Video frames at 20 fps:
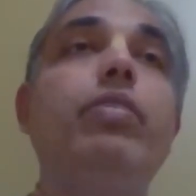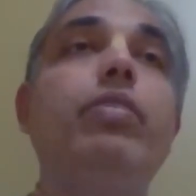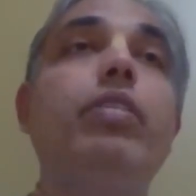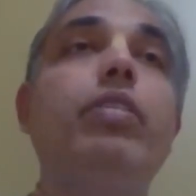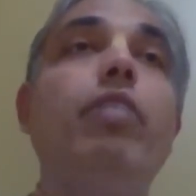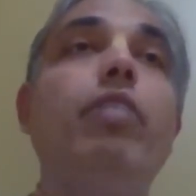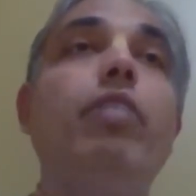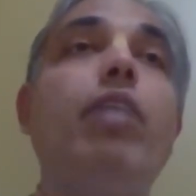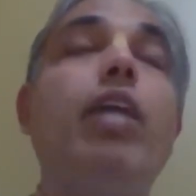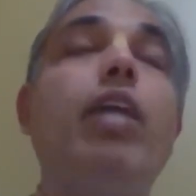
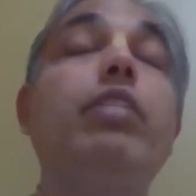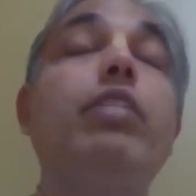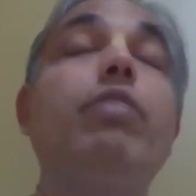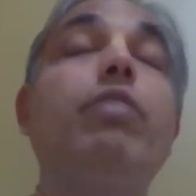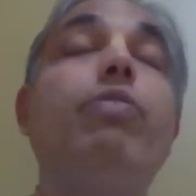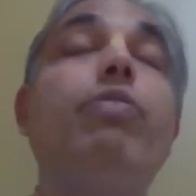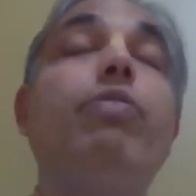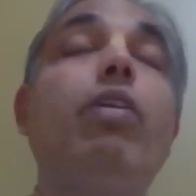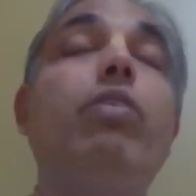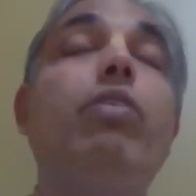They will
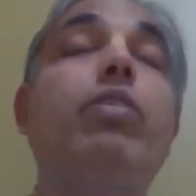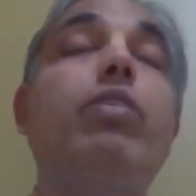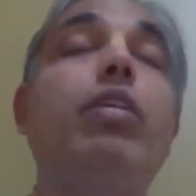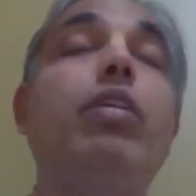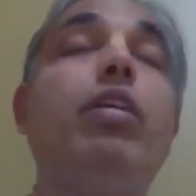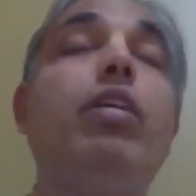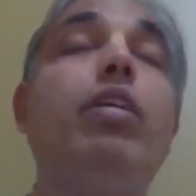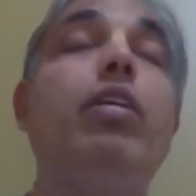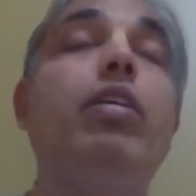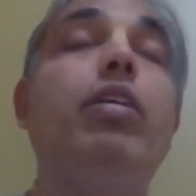also
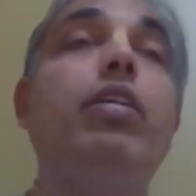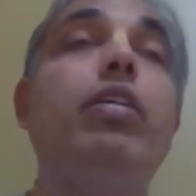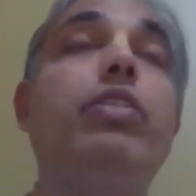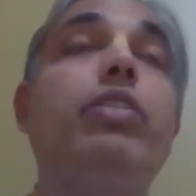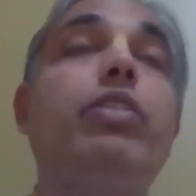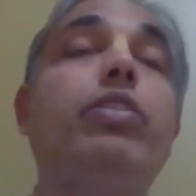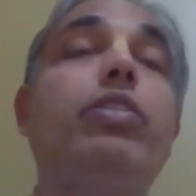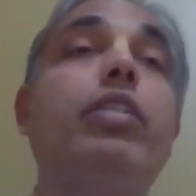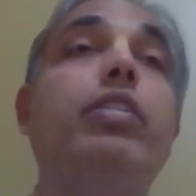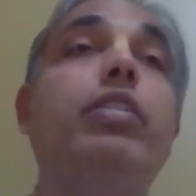follow
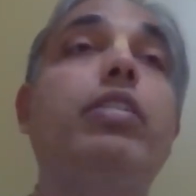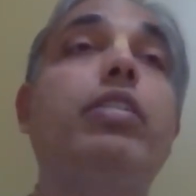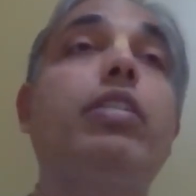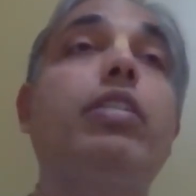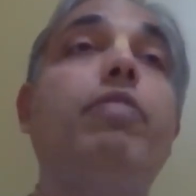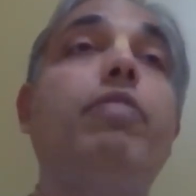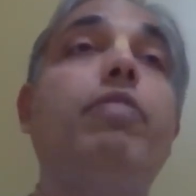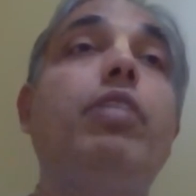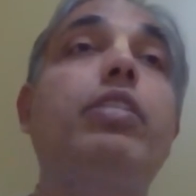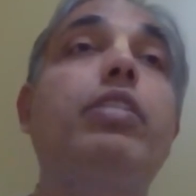instructions
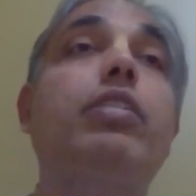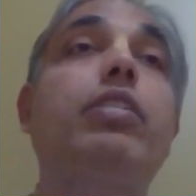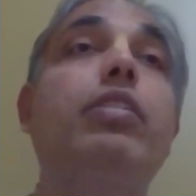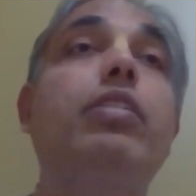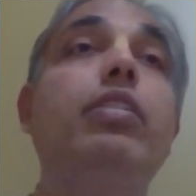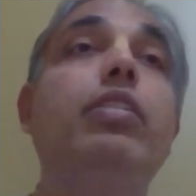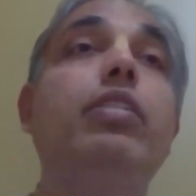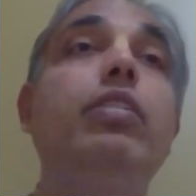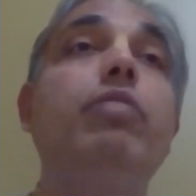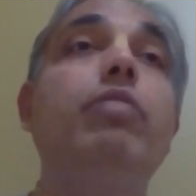of
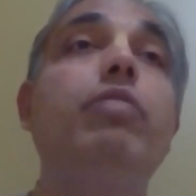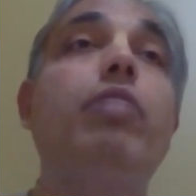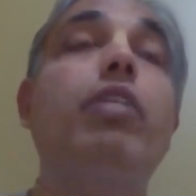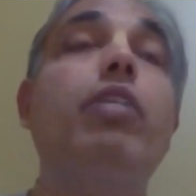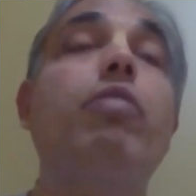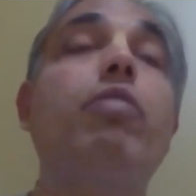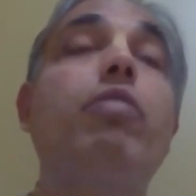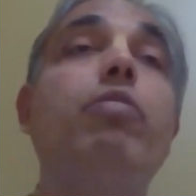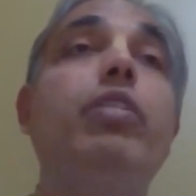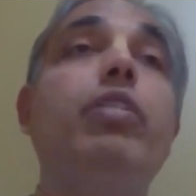us,
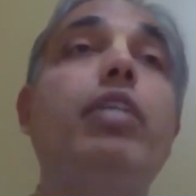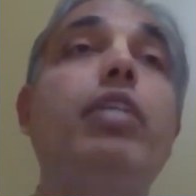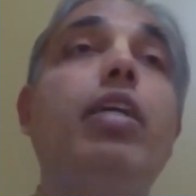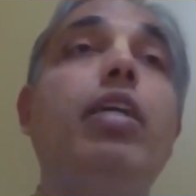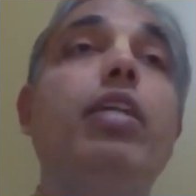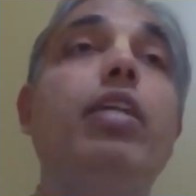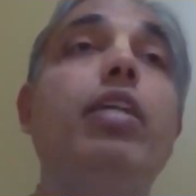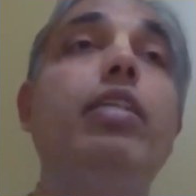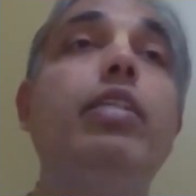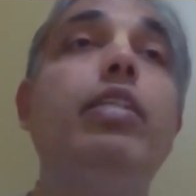whatever we
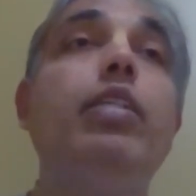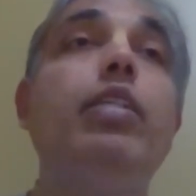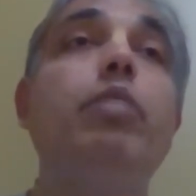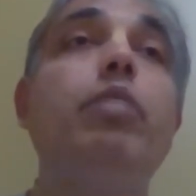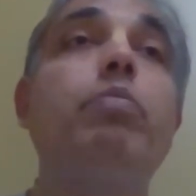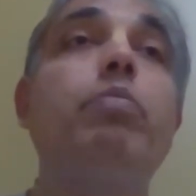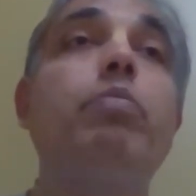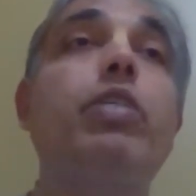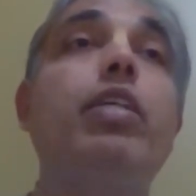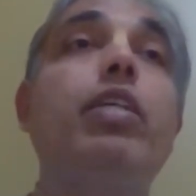tell,
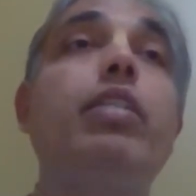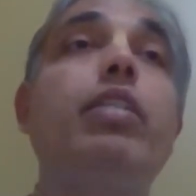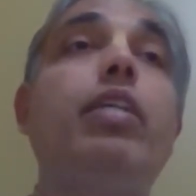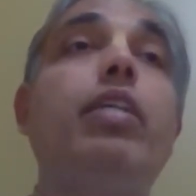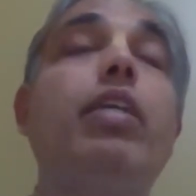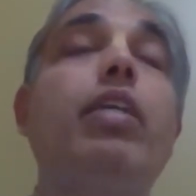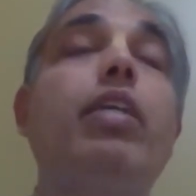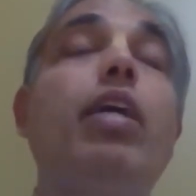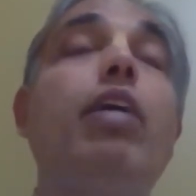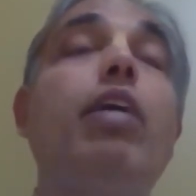because
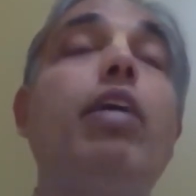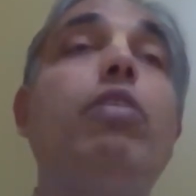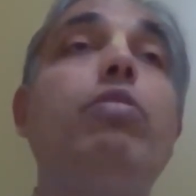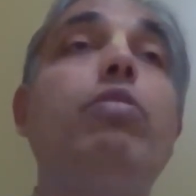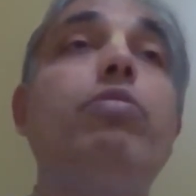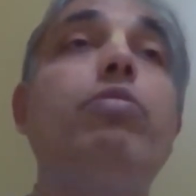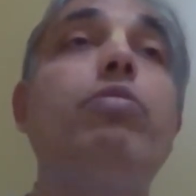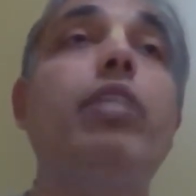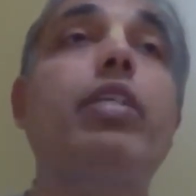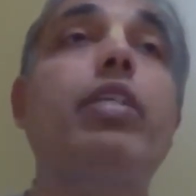that
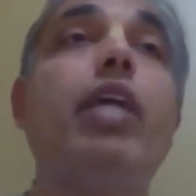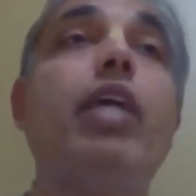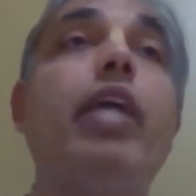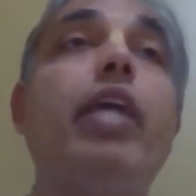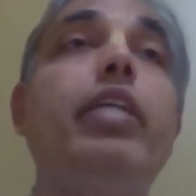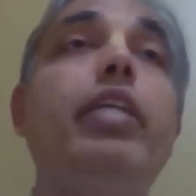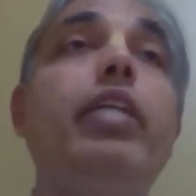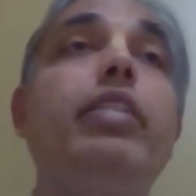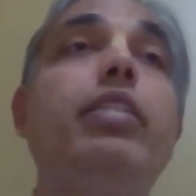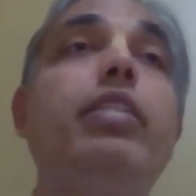love, we are
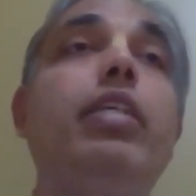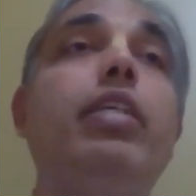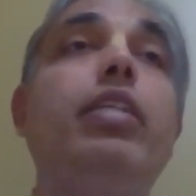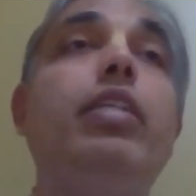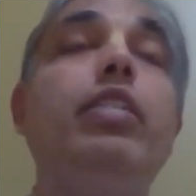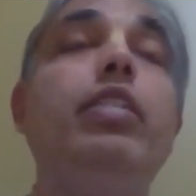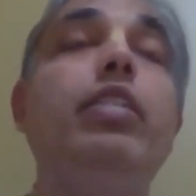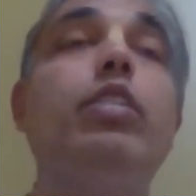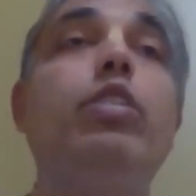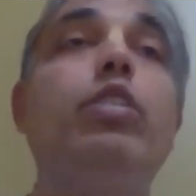carrying
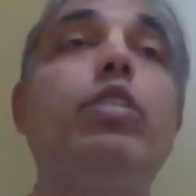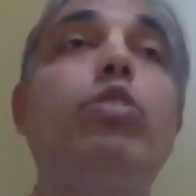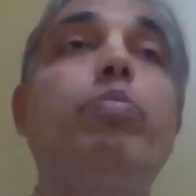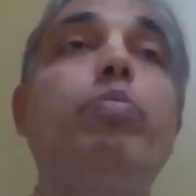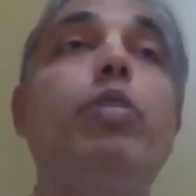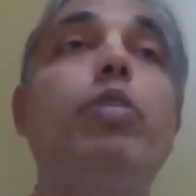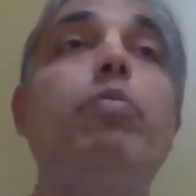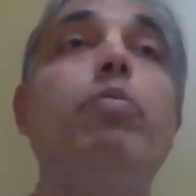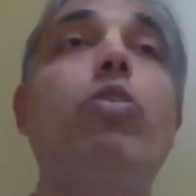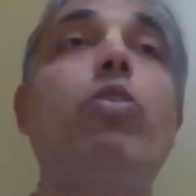the
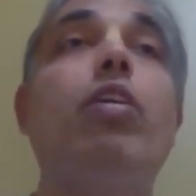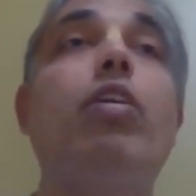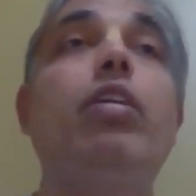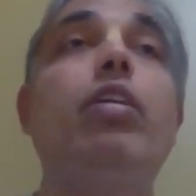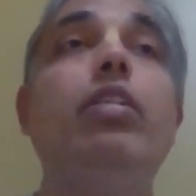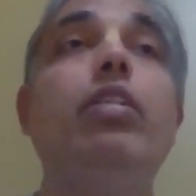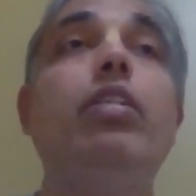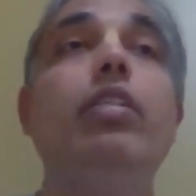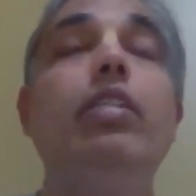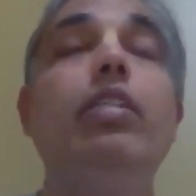Supreme
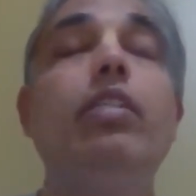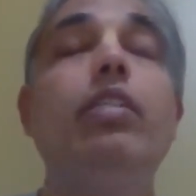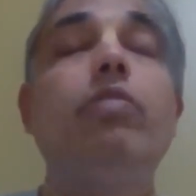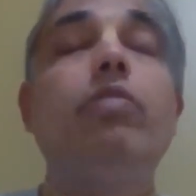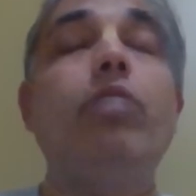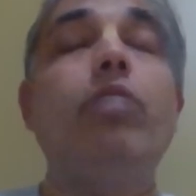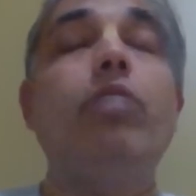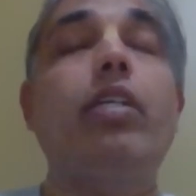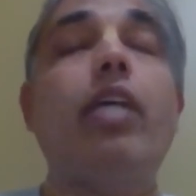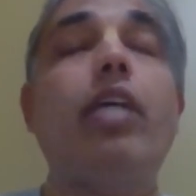Lord,
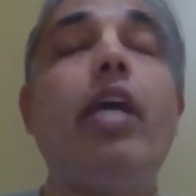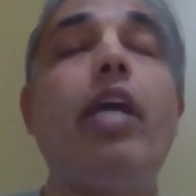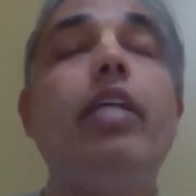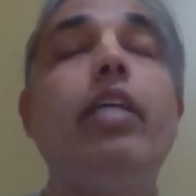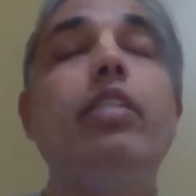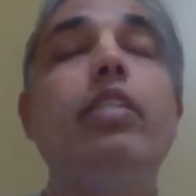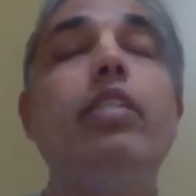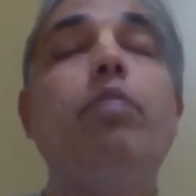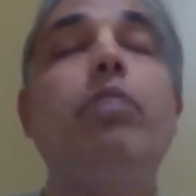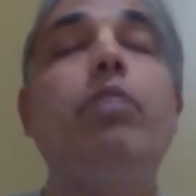we are
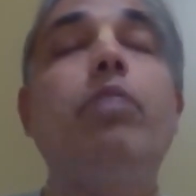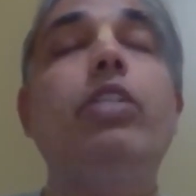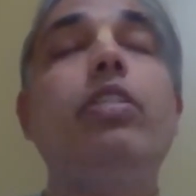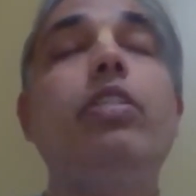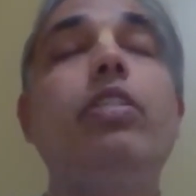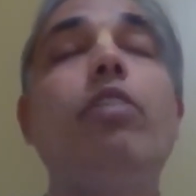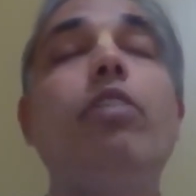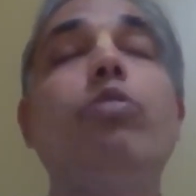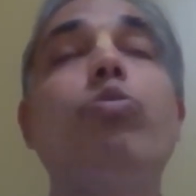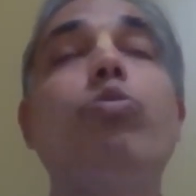carrying the
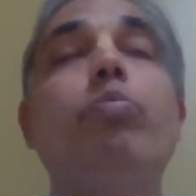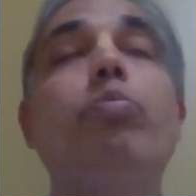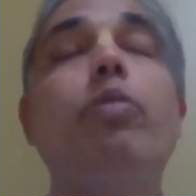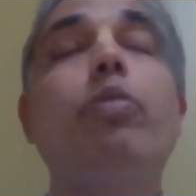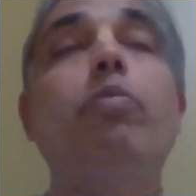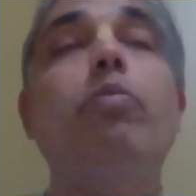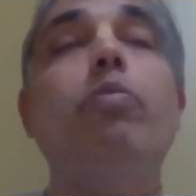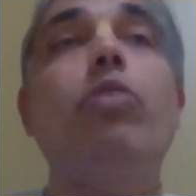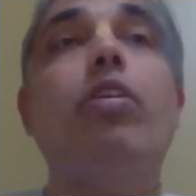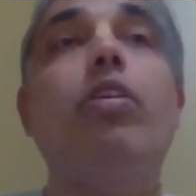mercy of the
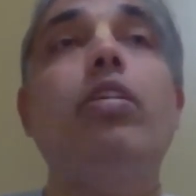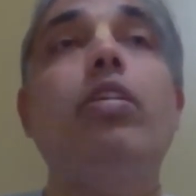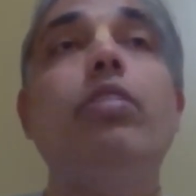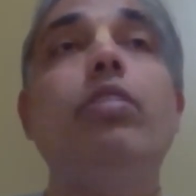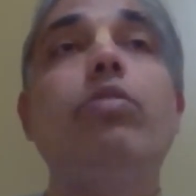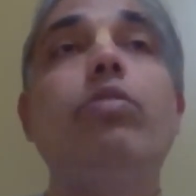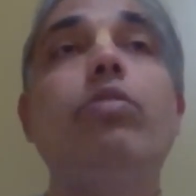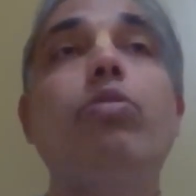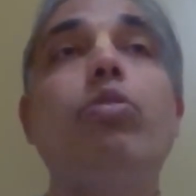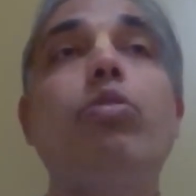Supreme
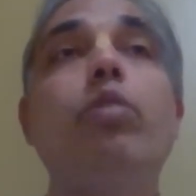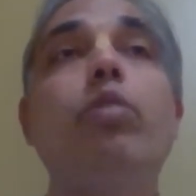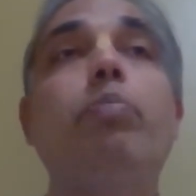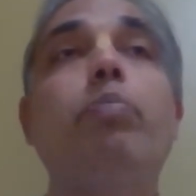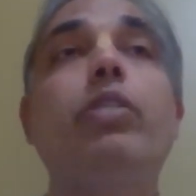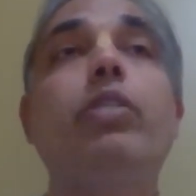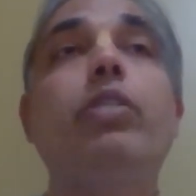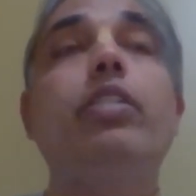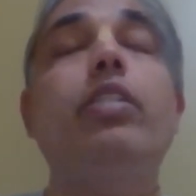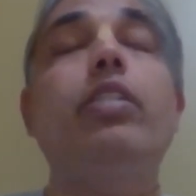Lord through
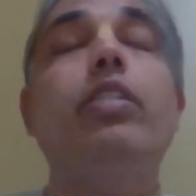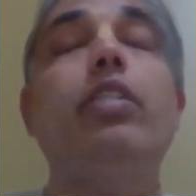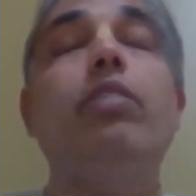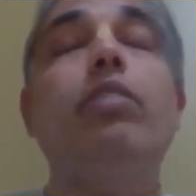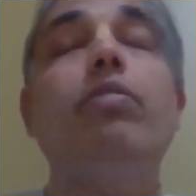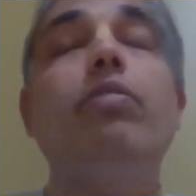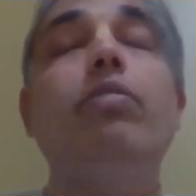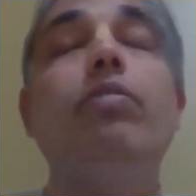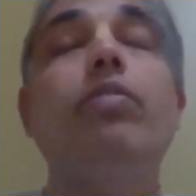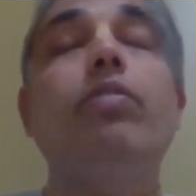
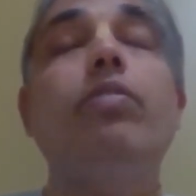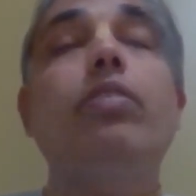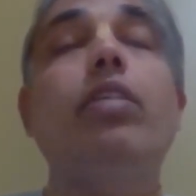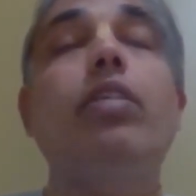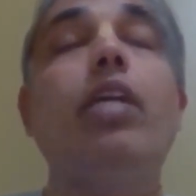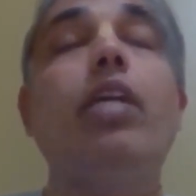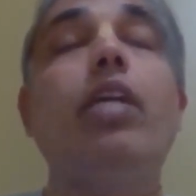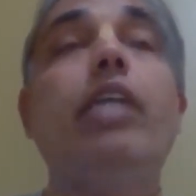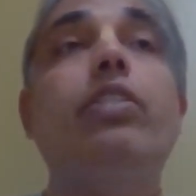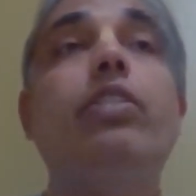representative.
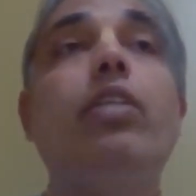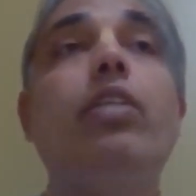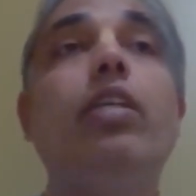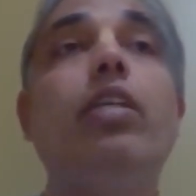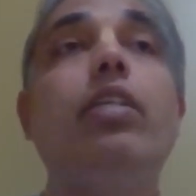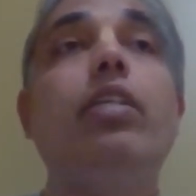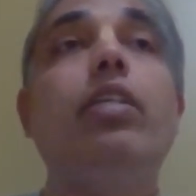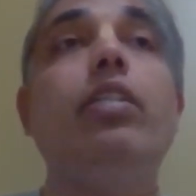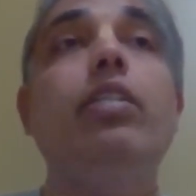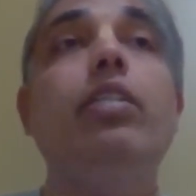Then
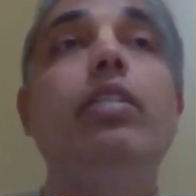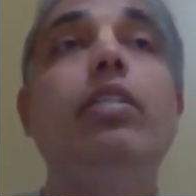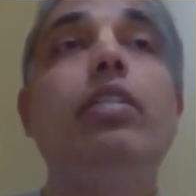naturally